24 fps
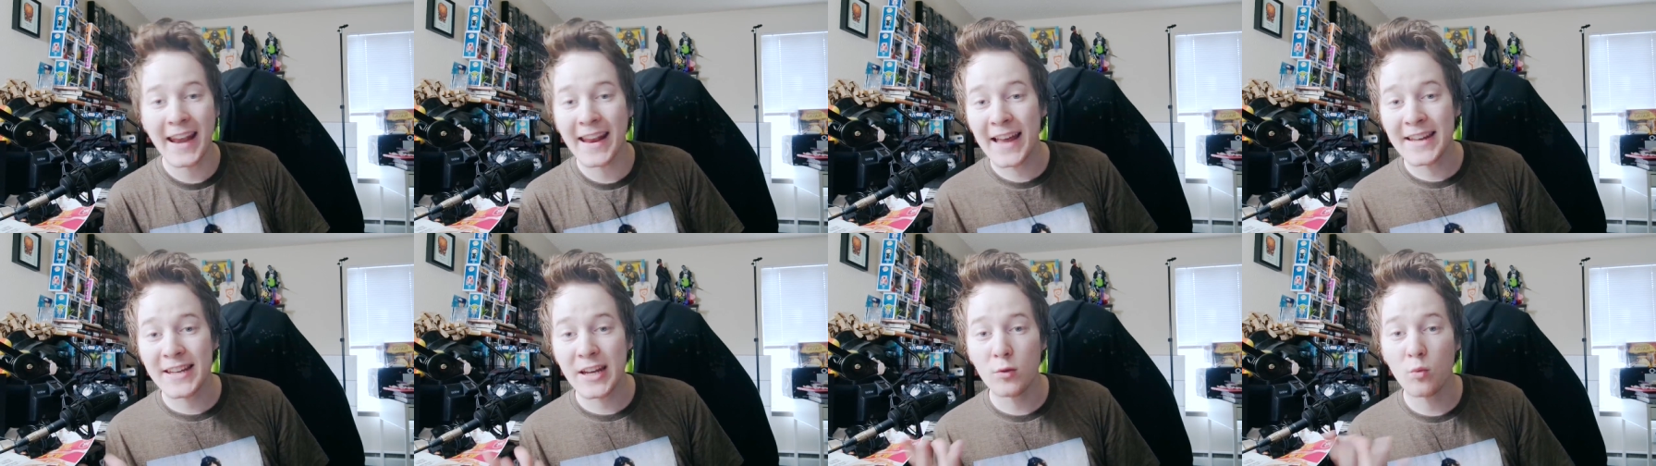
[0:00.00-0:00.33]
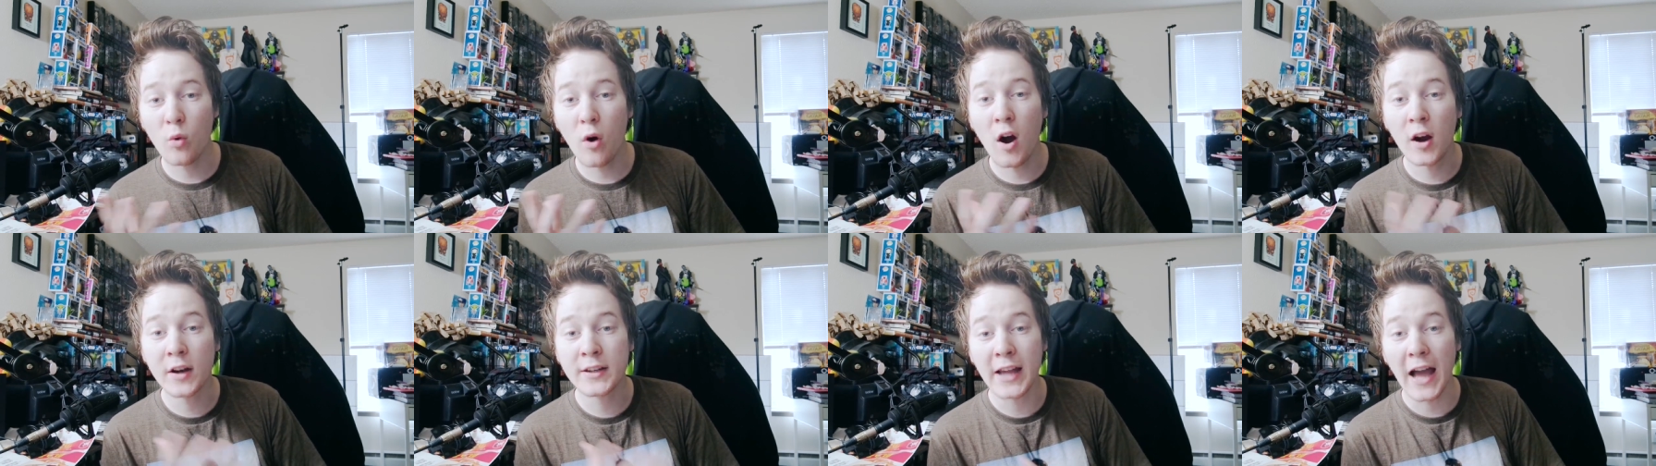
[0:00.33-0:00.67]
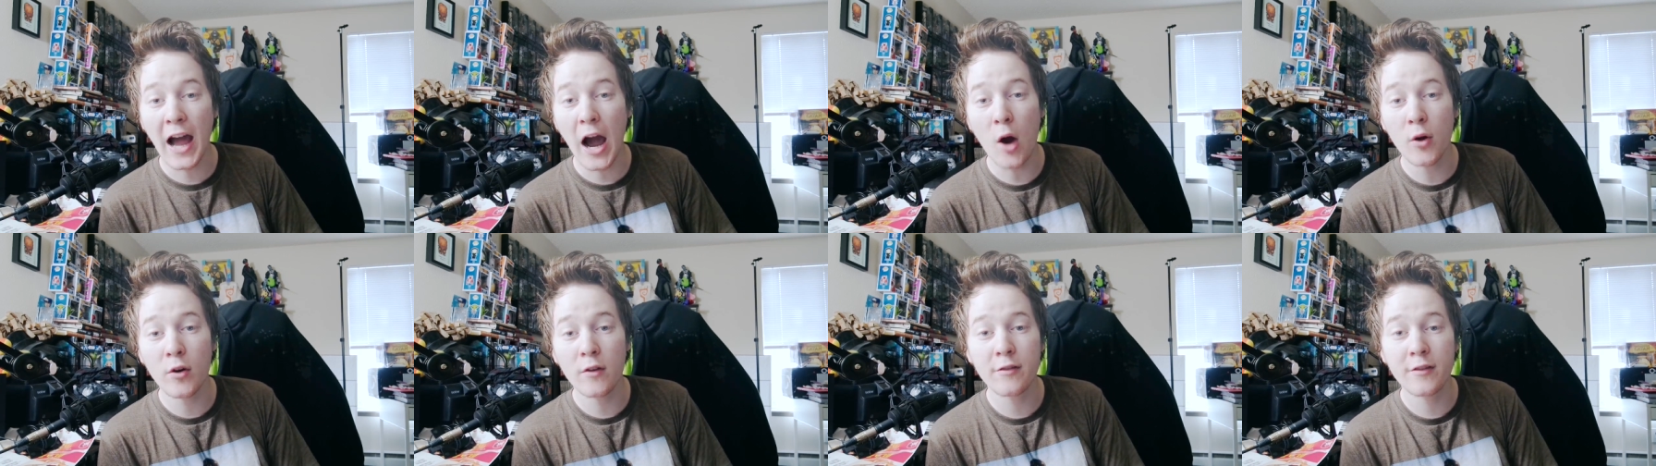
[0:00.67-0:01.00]
And as I walked
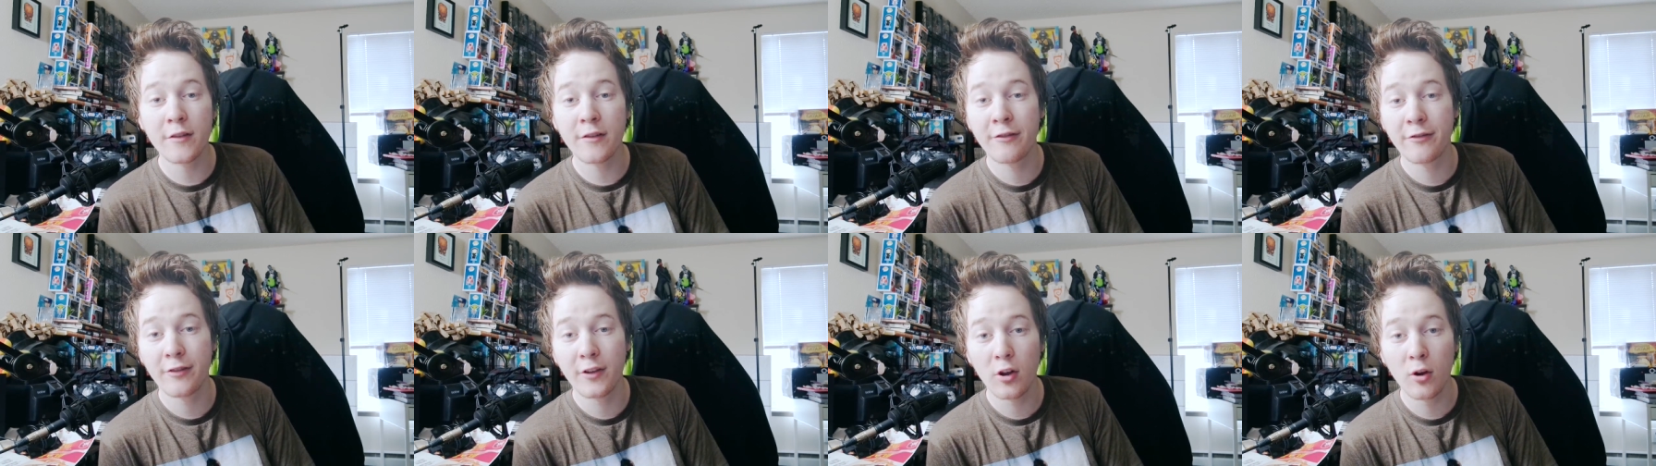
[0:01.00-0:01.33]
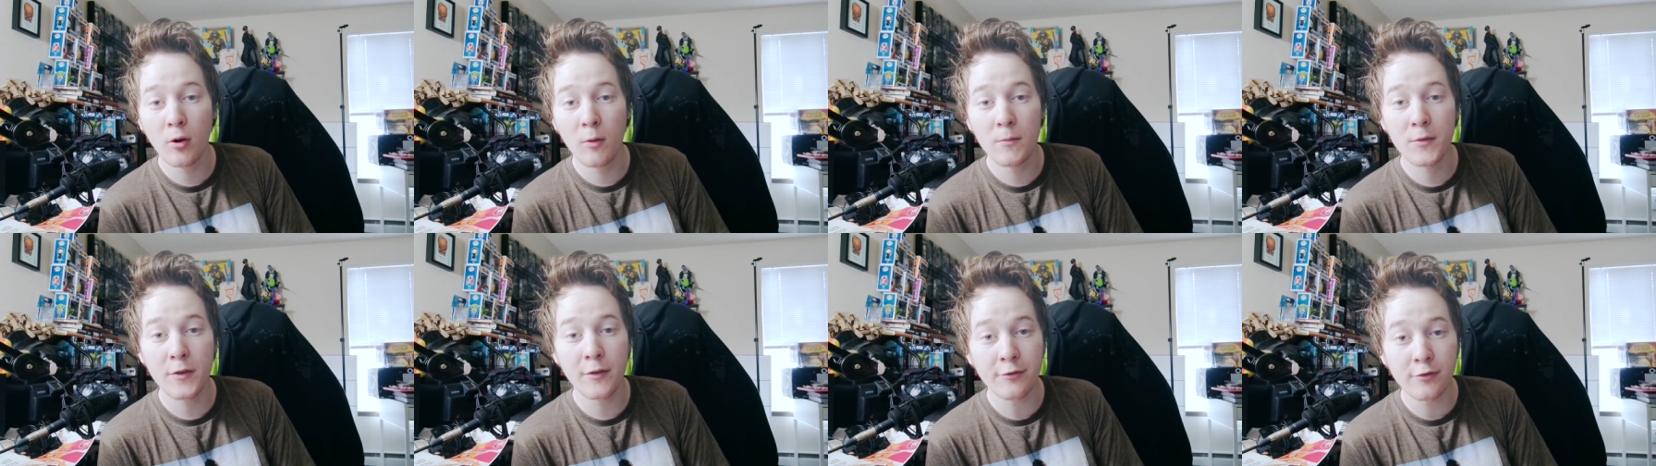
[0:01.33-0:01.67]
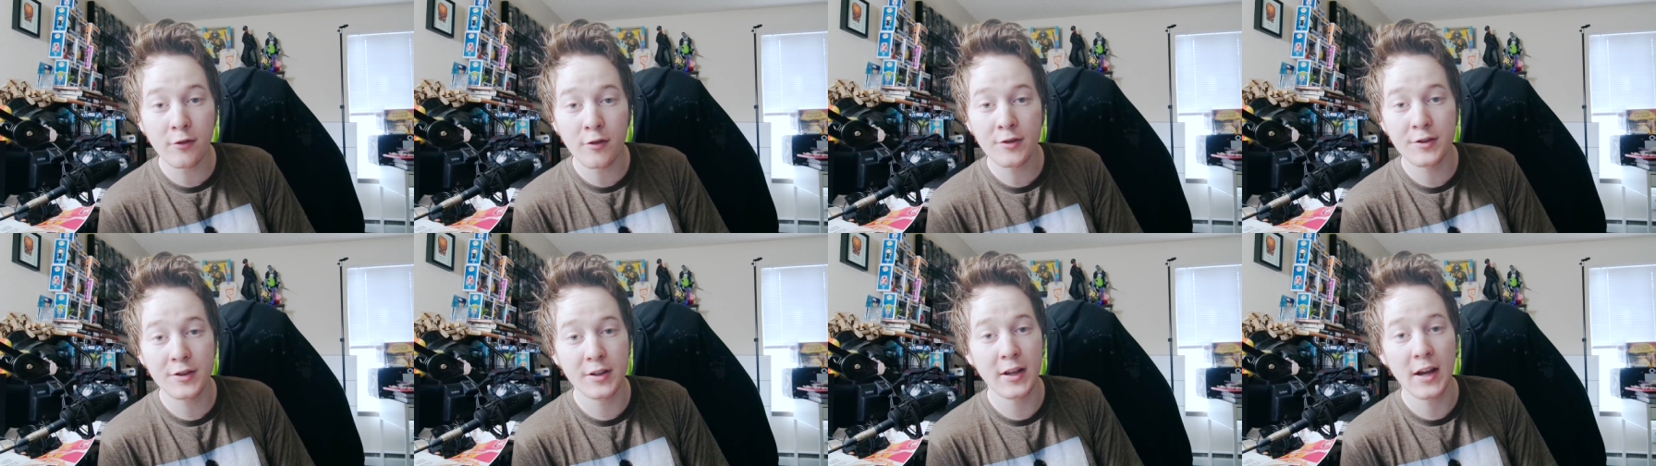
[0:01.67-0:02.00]
out of the film, the
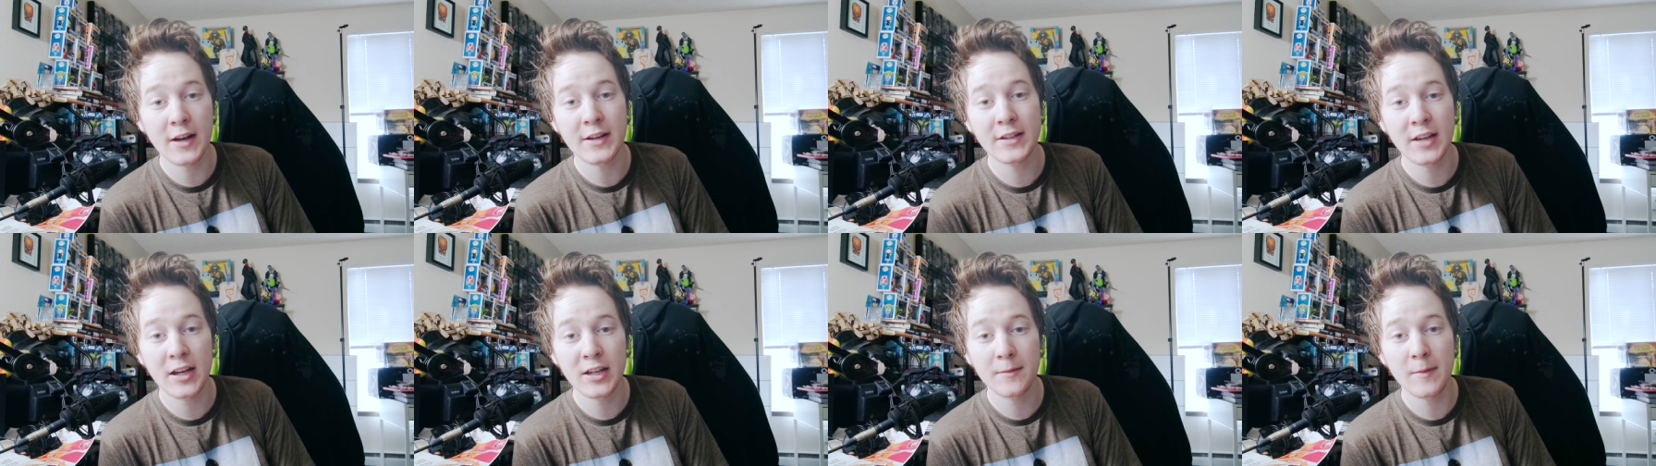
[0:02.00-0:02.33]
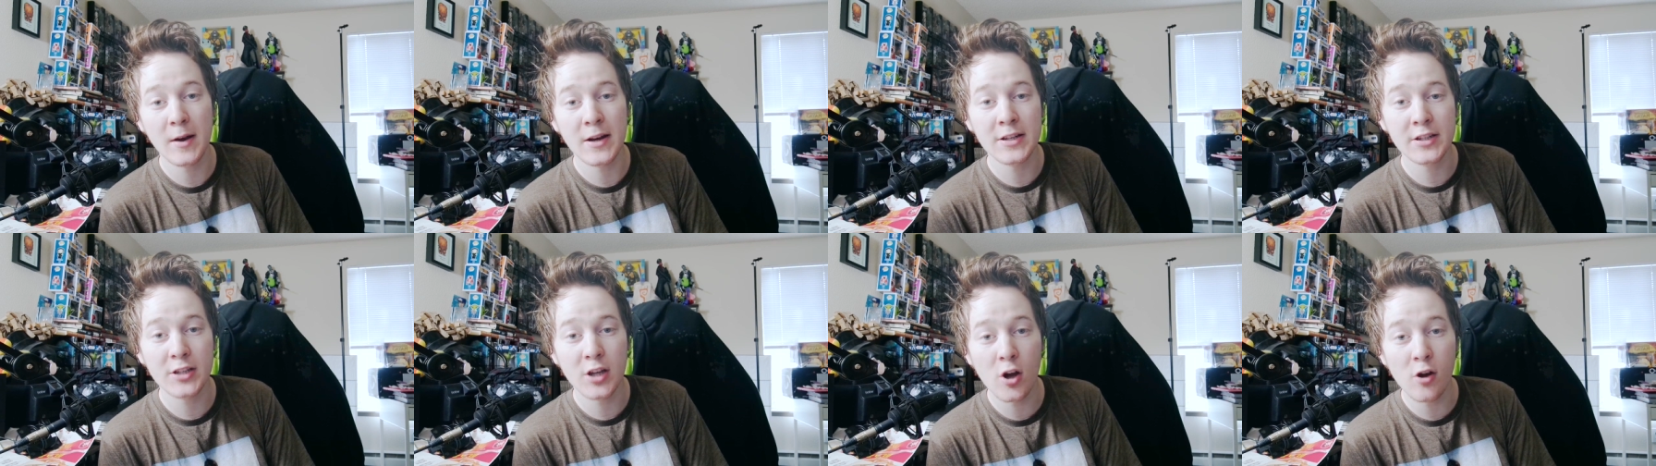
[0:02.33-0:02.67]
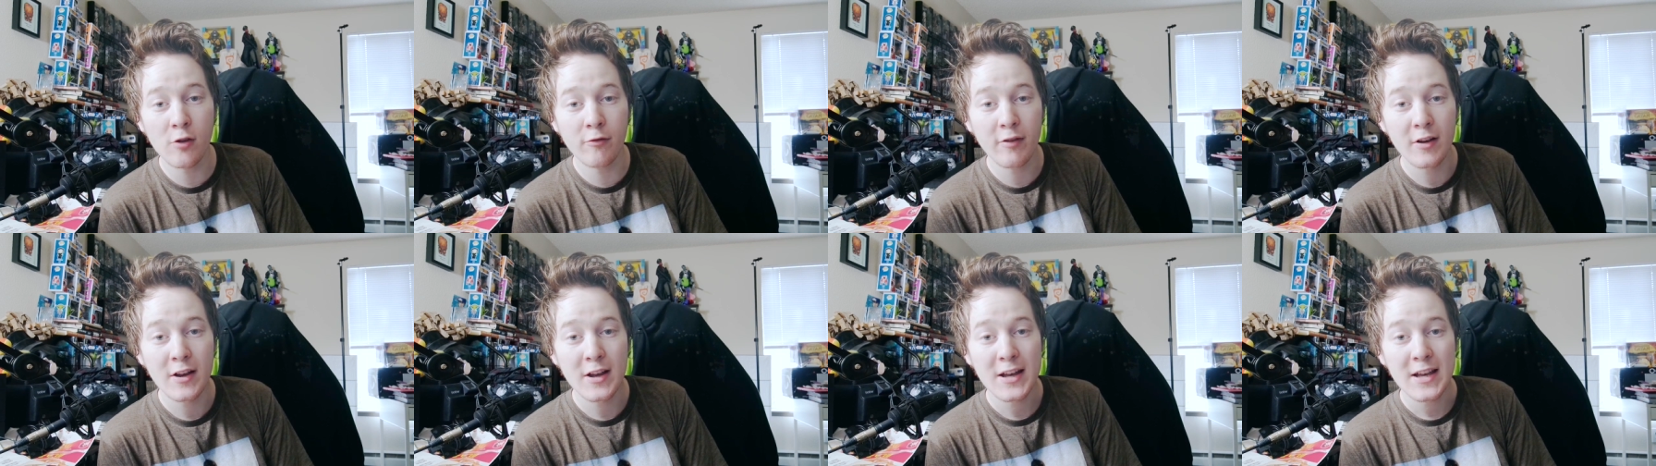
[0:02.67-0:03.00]
first thing I said to
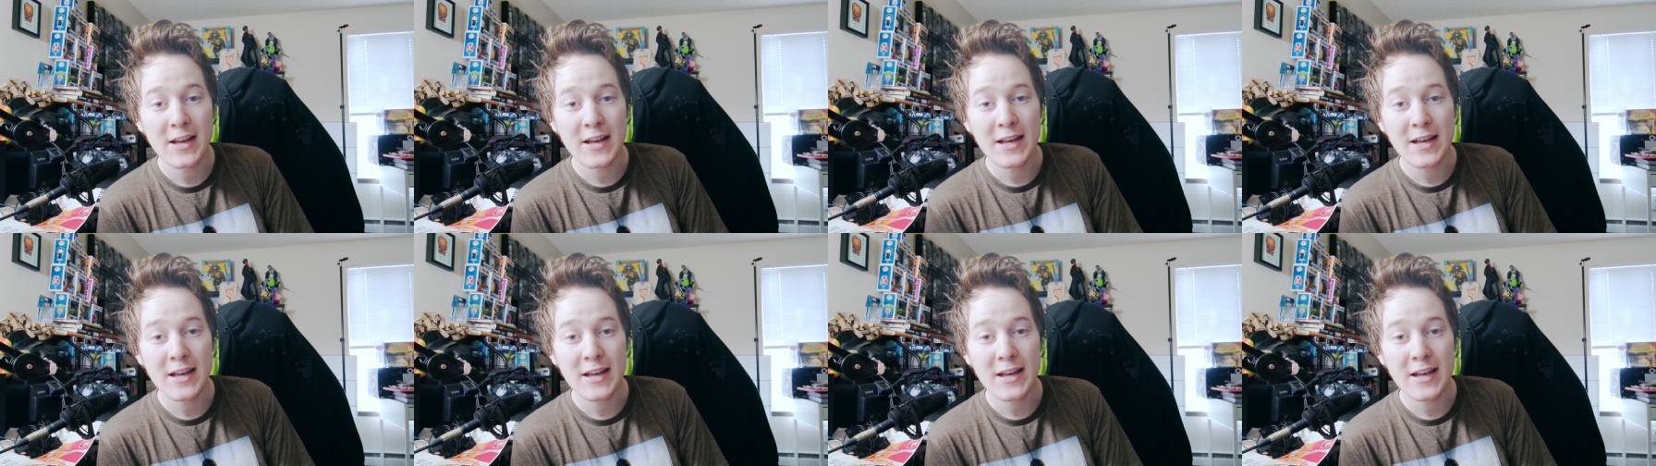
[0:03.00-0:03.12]
myself